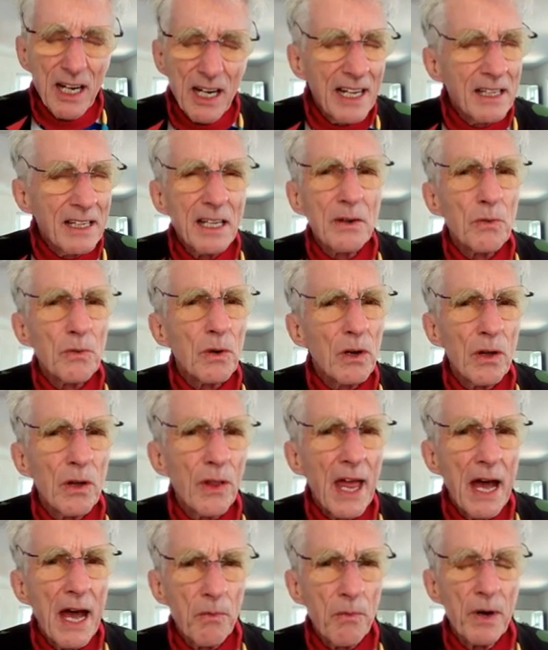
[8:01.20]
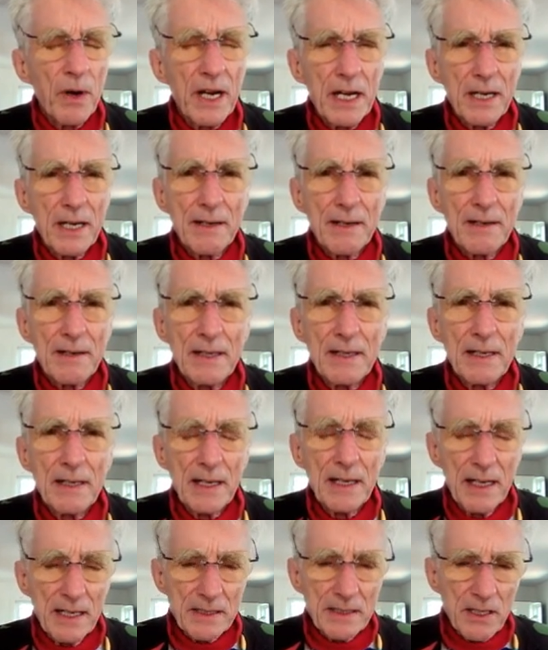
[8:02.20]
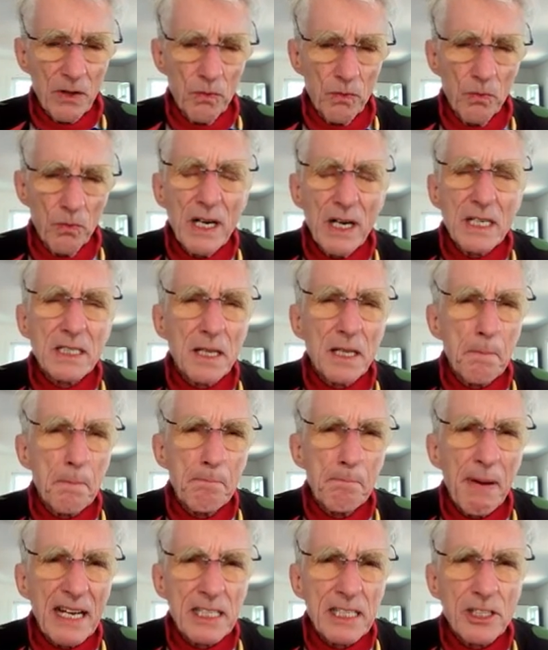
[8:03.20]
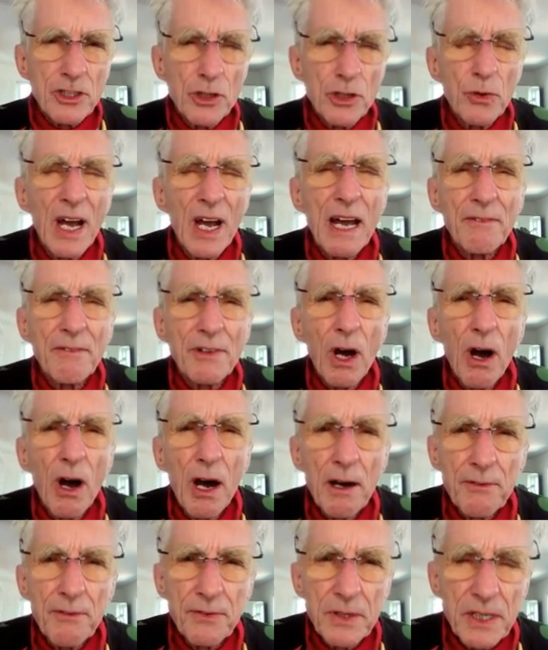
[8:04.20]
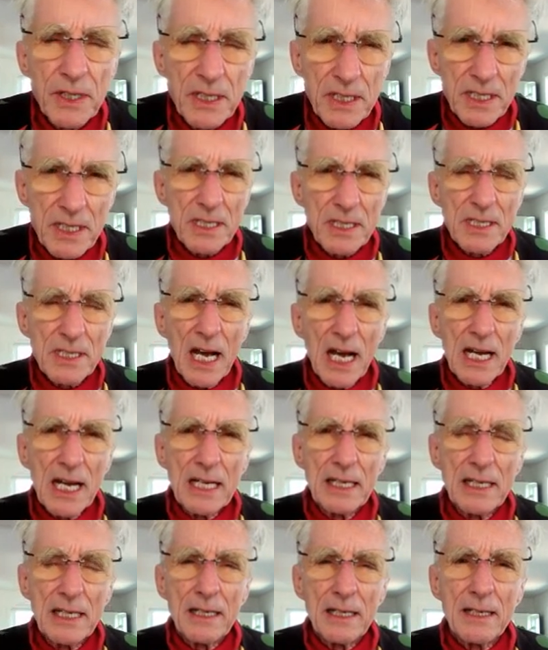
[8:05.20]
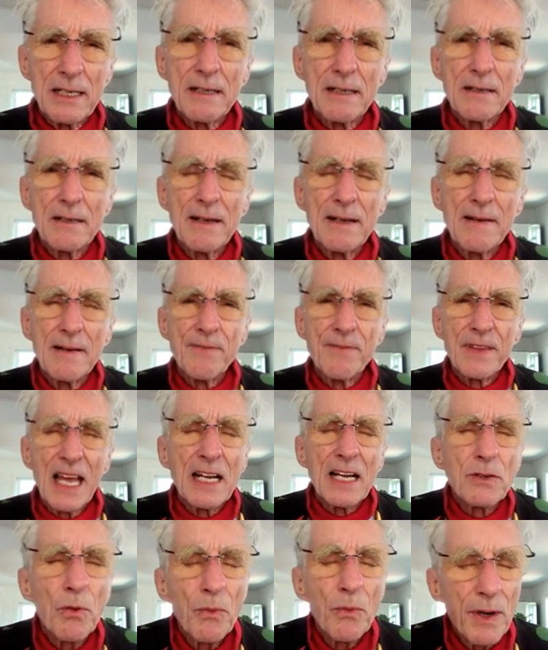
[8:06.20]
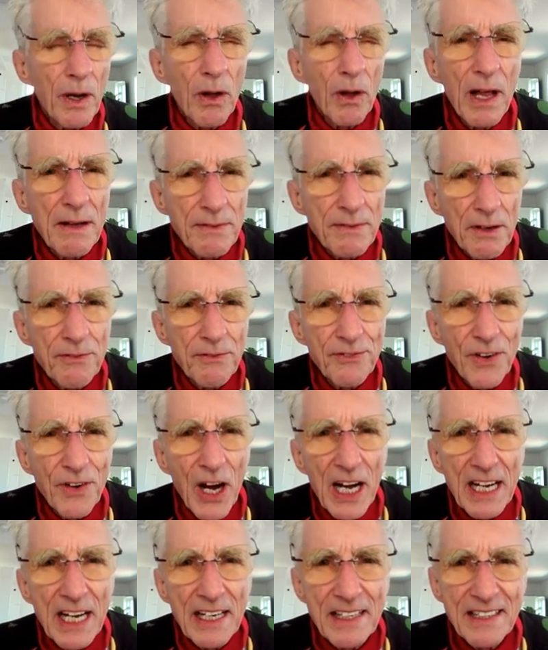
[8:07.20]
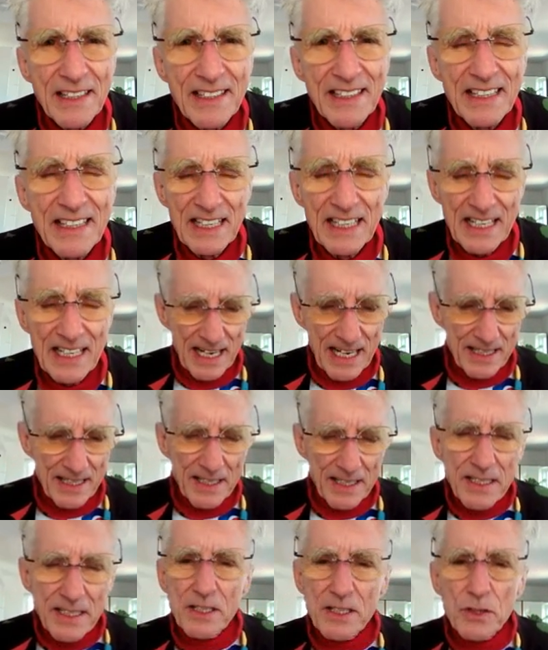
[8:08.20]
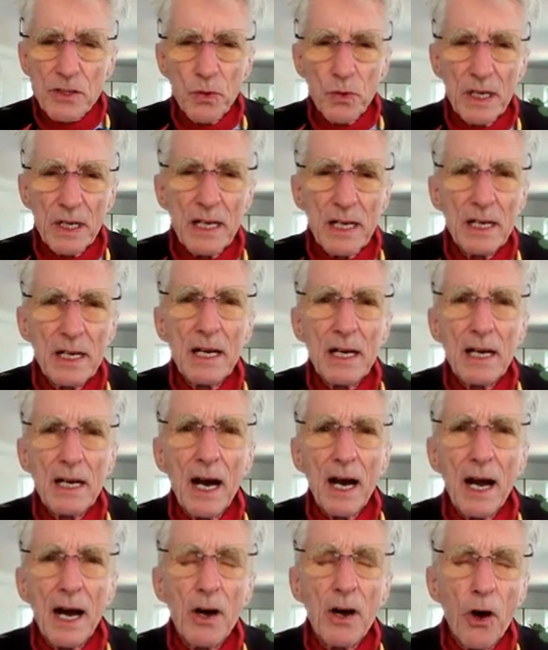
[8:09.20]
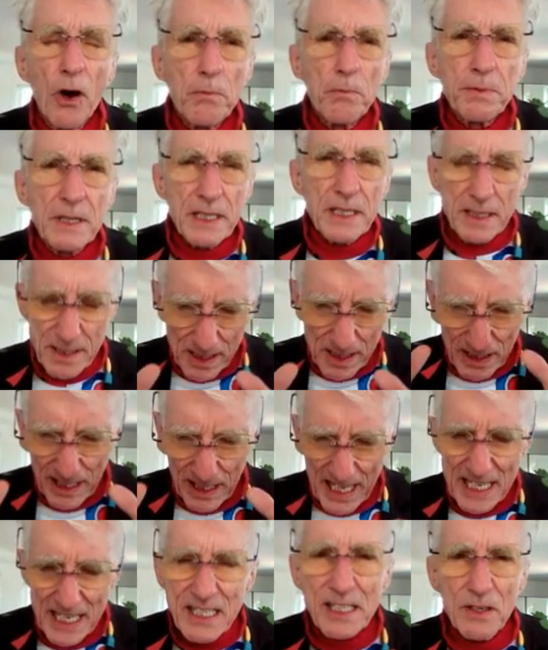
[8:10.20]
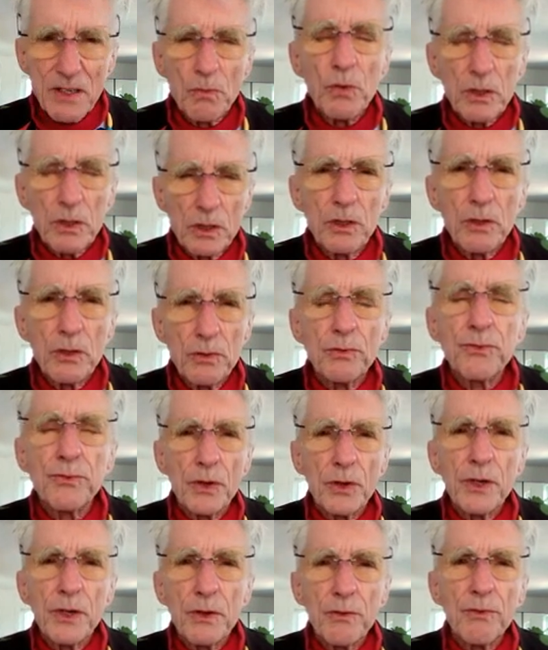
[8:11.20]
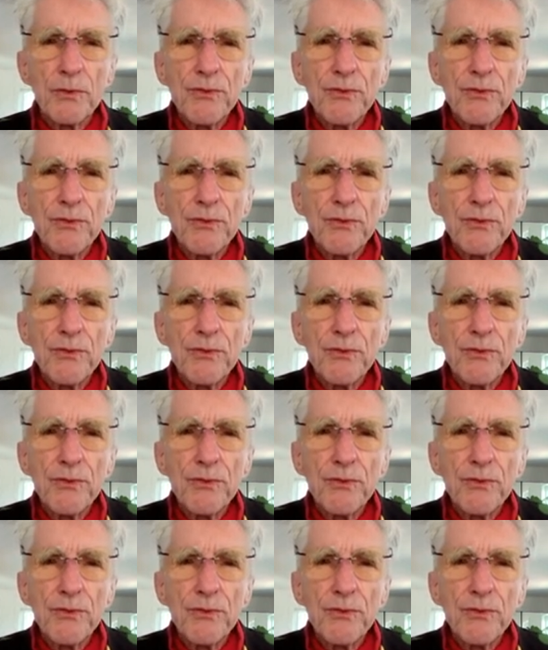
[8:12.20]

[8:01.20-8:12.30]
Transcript: And I think we're all that way. And so what is the best you have to offer to society? That's what we all have to find. And this is what I hope this lesson will do for you.